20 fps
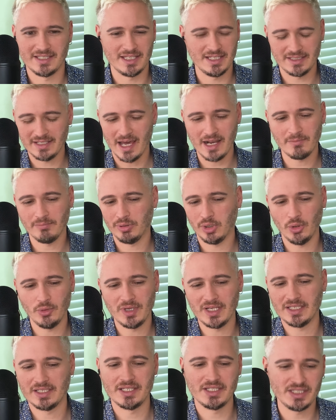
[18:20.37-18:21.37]
He's not
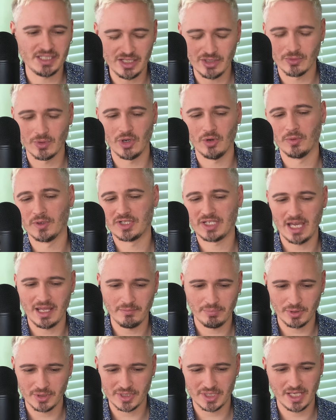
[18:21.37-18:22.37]
imploding to zero or
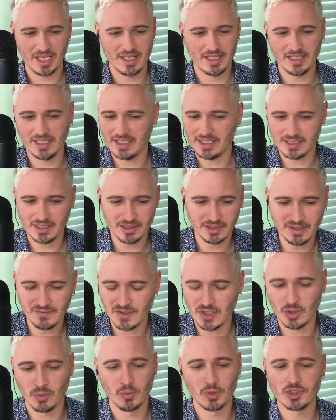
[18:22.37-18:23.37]
10%. He's still, even
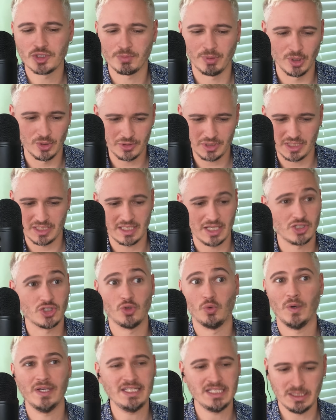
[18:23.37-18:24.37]
in the worst polls, he's at
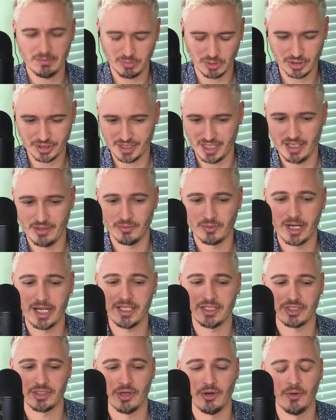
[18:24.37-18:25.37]
20%,
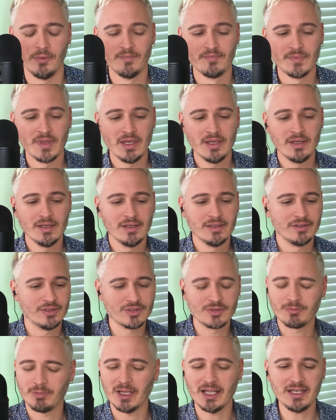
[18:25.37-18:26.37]
right? So
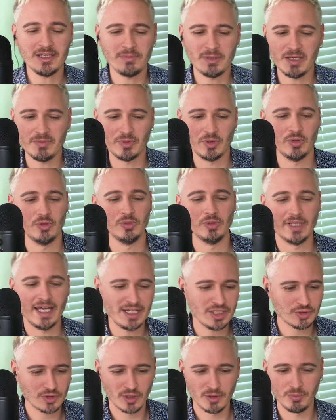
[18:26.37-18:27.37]
there's plenty of people who
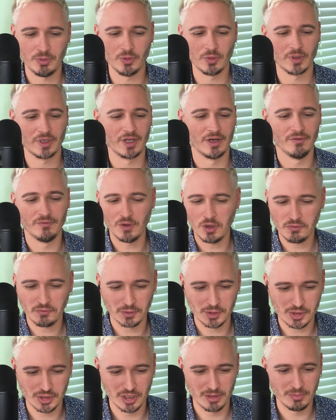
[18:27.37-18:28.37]
like Trump who are going to vote
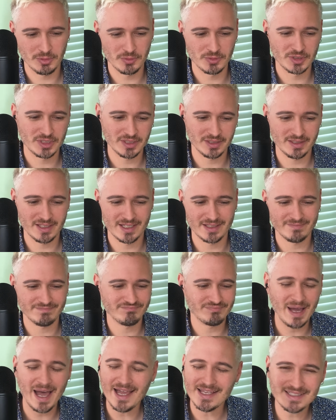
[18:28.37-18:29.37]
for Trump who are still like,
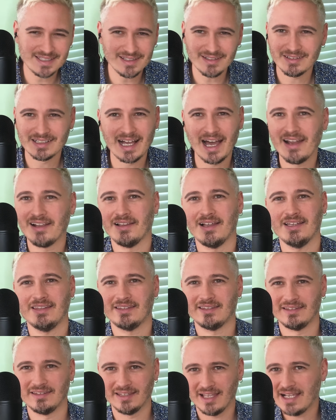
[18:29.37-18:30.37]
I still kind of like,
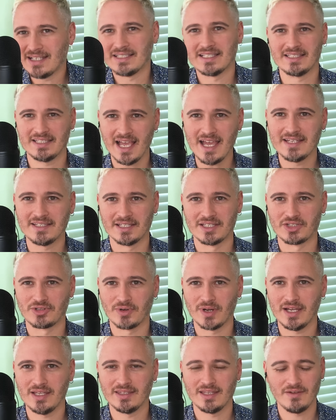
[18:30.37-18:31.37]
like DeSantis,
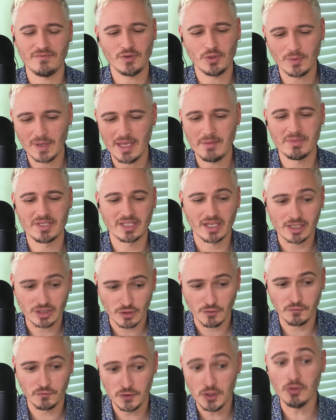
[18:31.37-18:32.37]
right? They view him as like
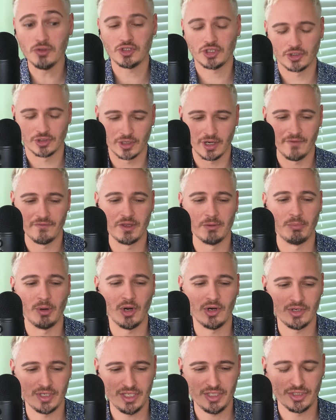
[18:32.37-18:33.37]
the future of the
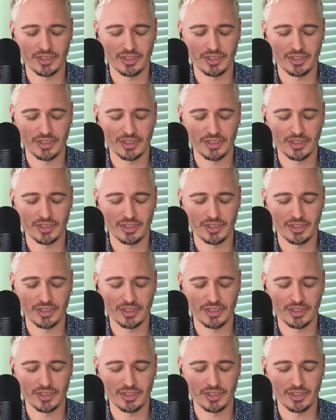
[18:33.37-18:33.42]
party.